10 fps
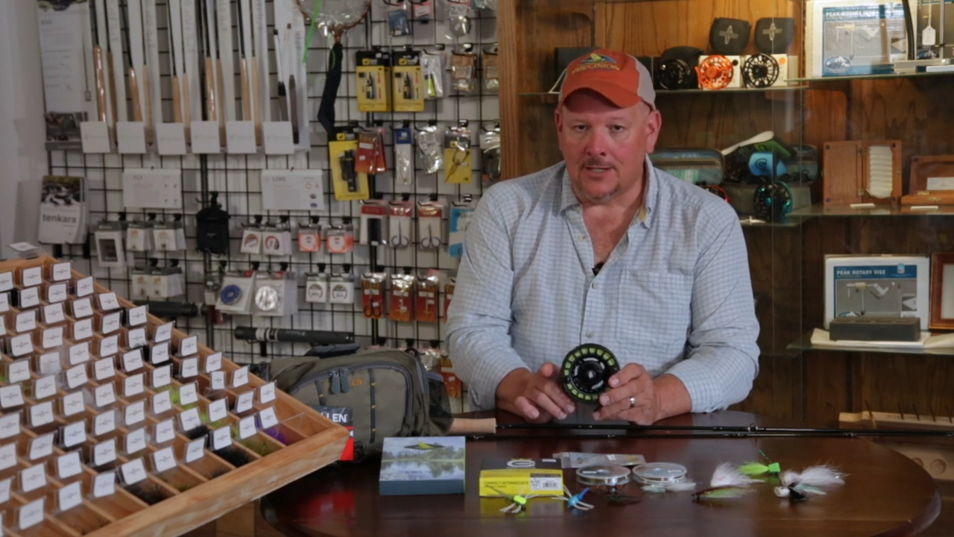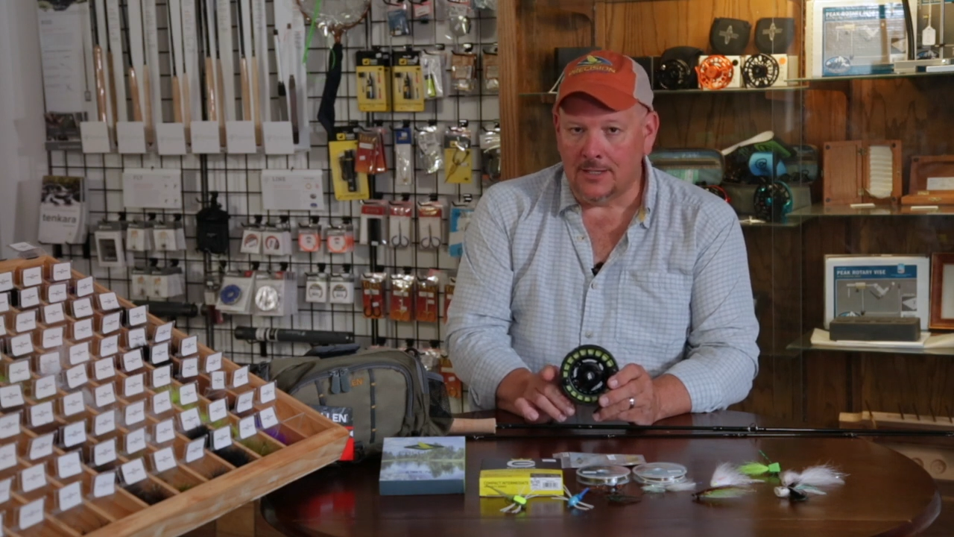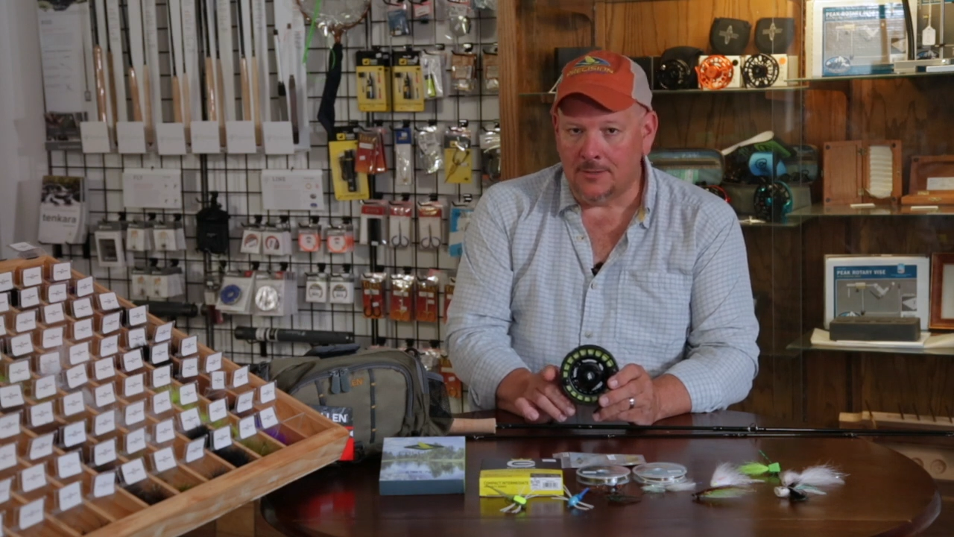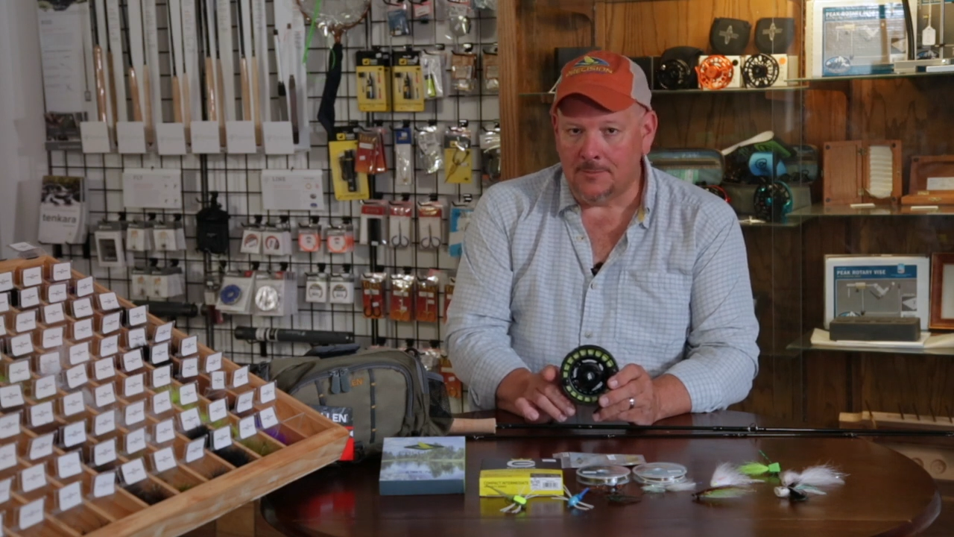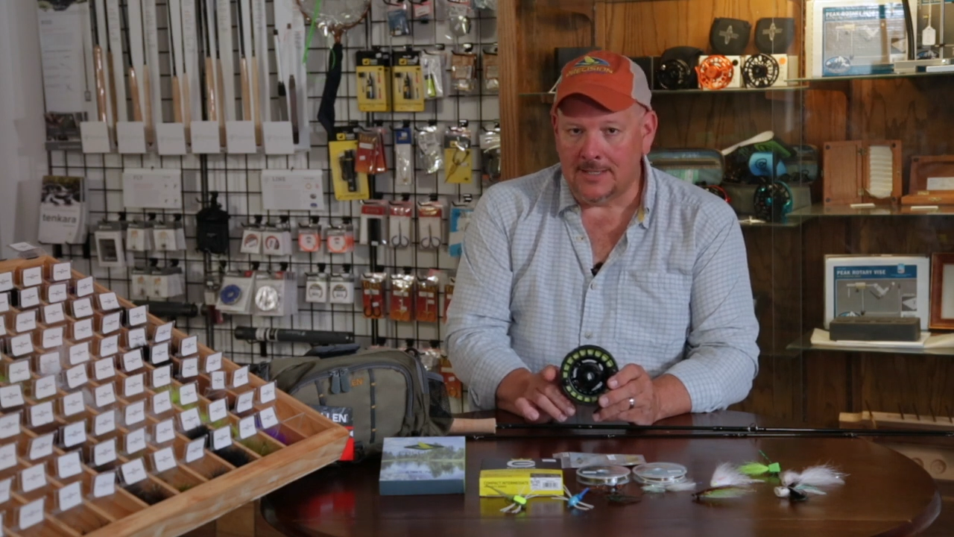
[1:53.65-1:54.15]

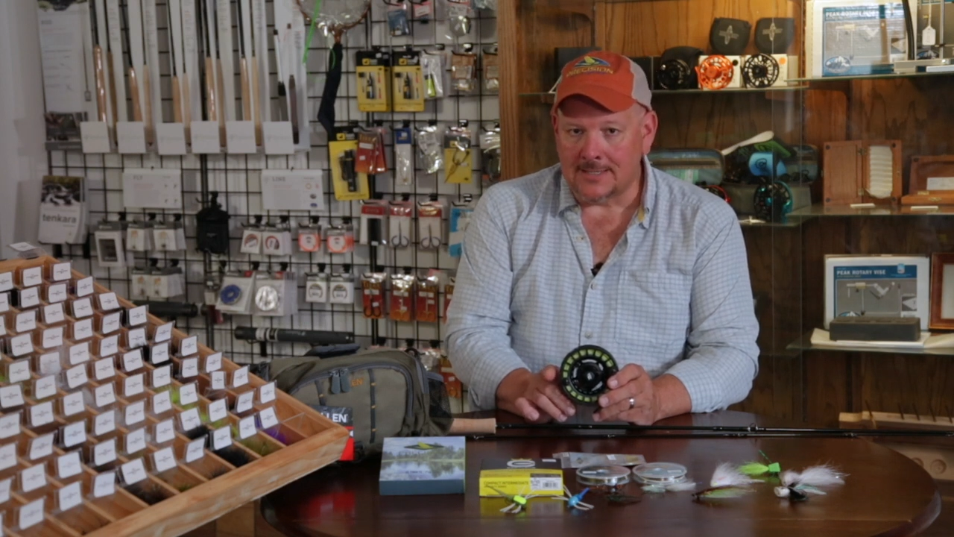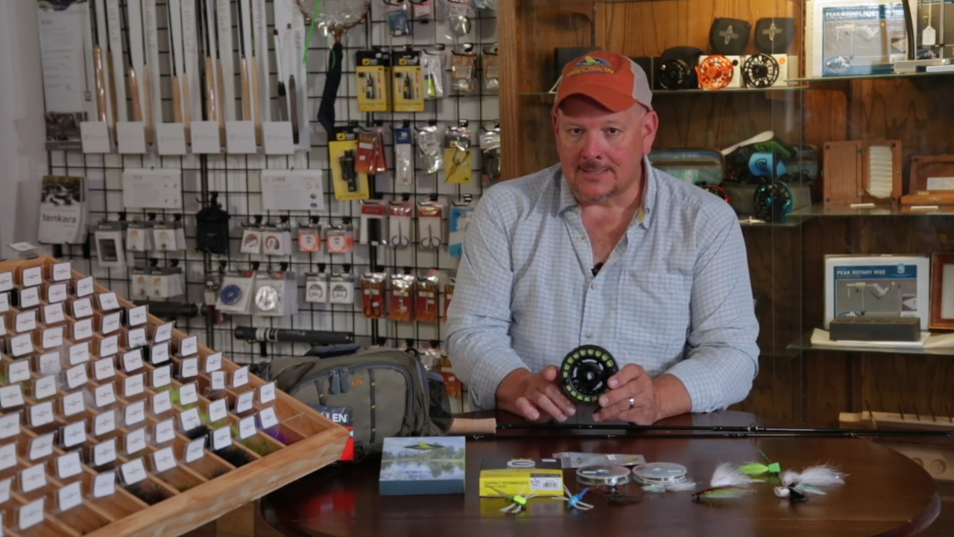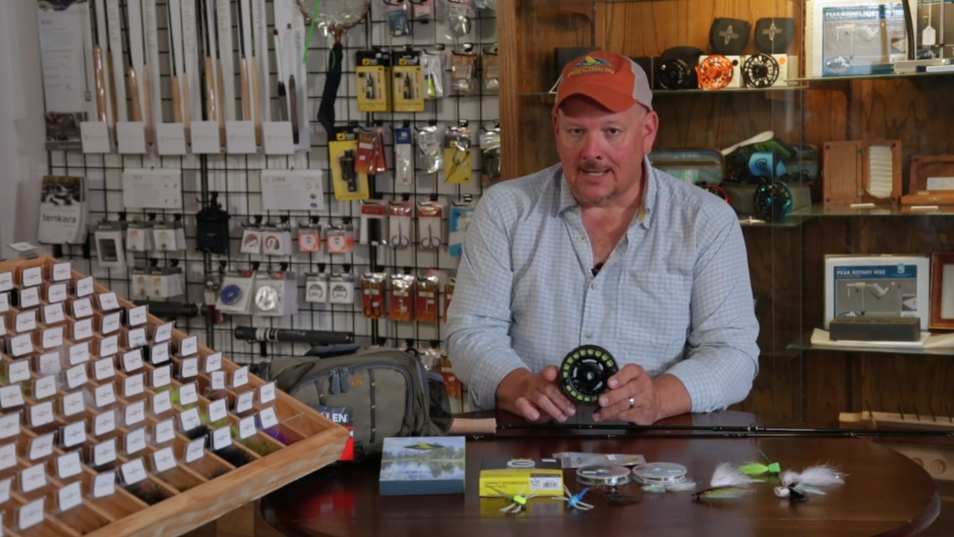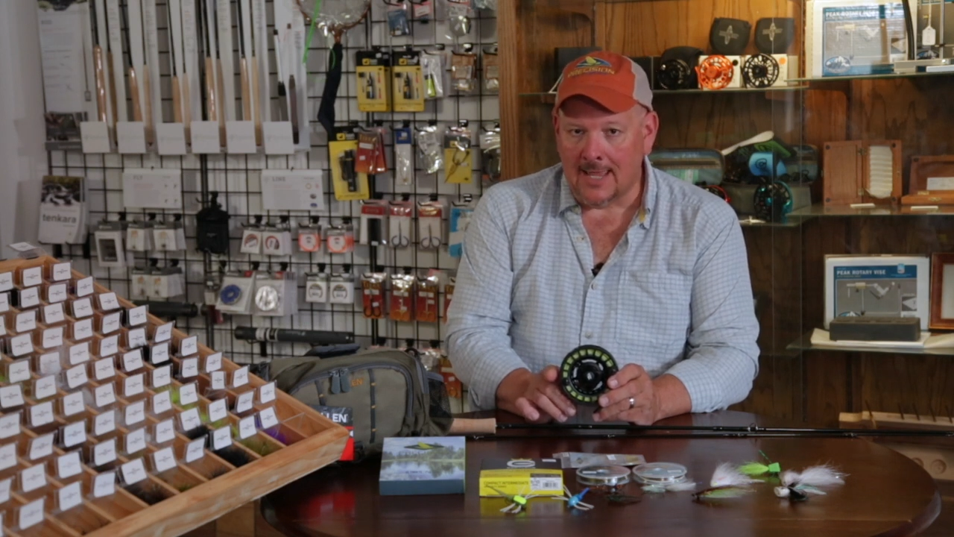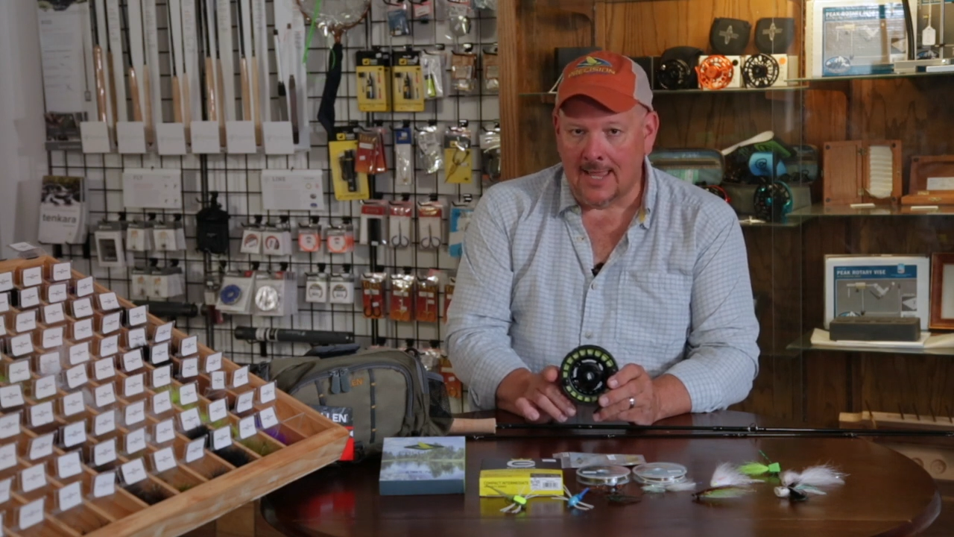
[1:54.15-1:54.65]
little bit of
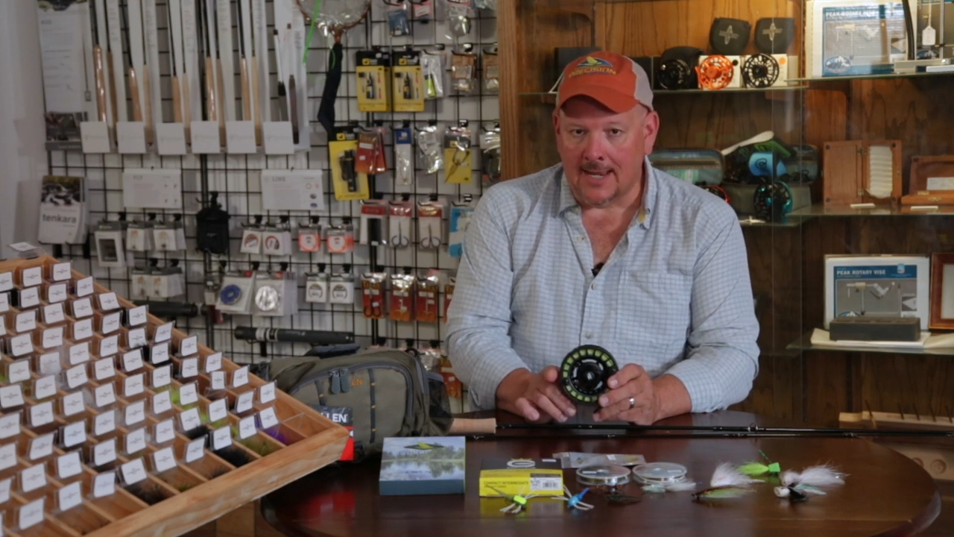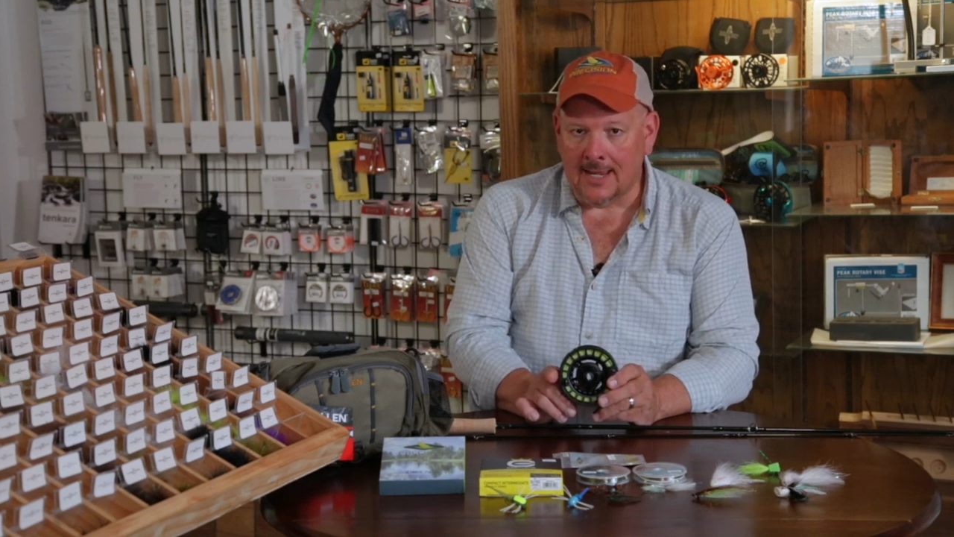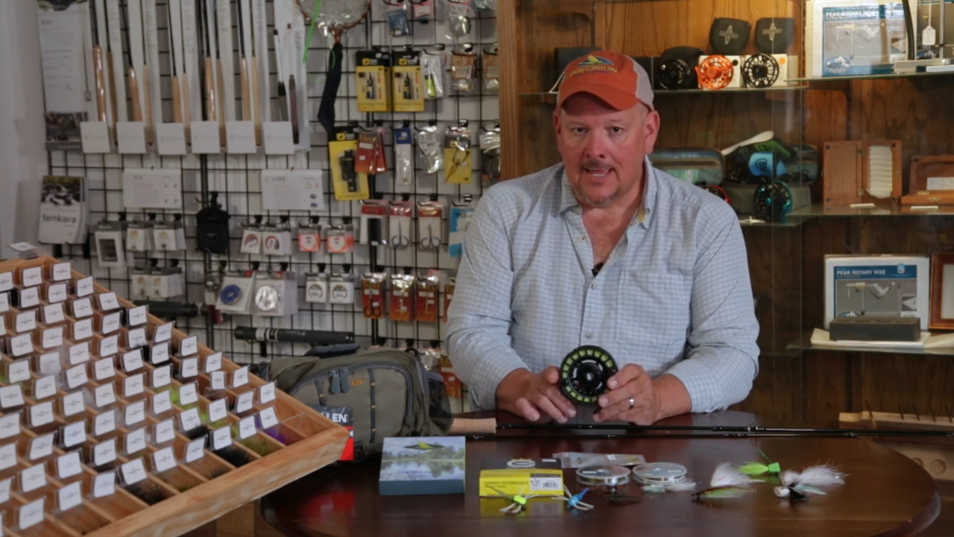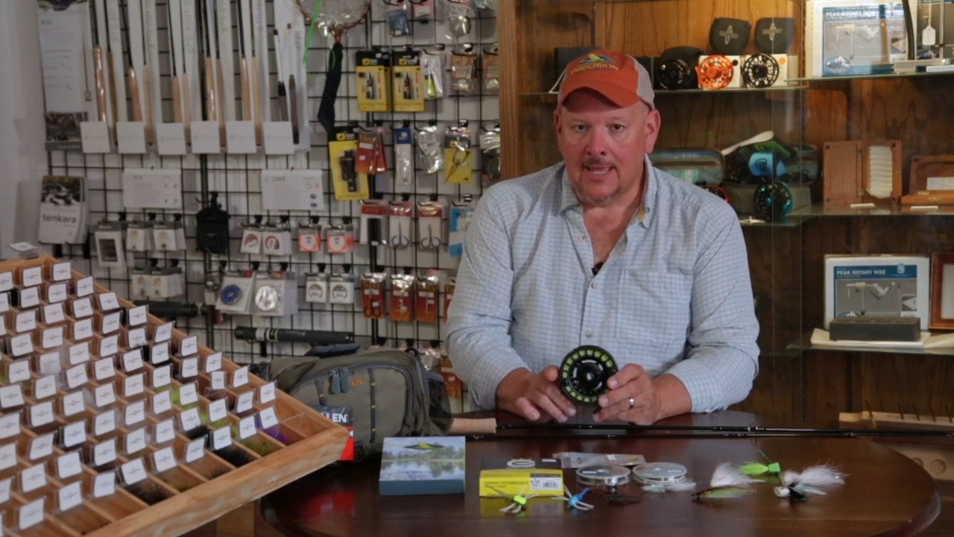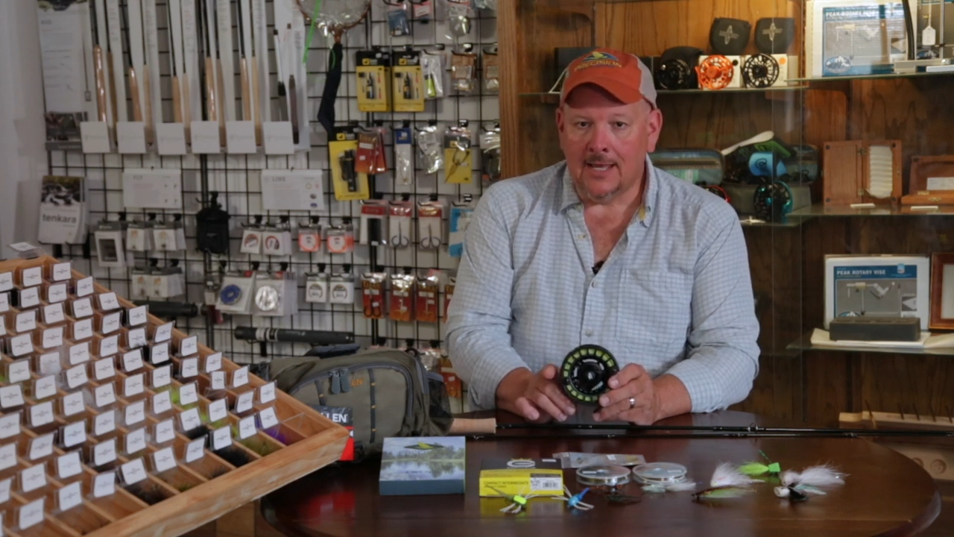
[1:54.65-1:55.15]
slack,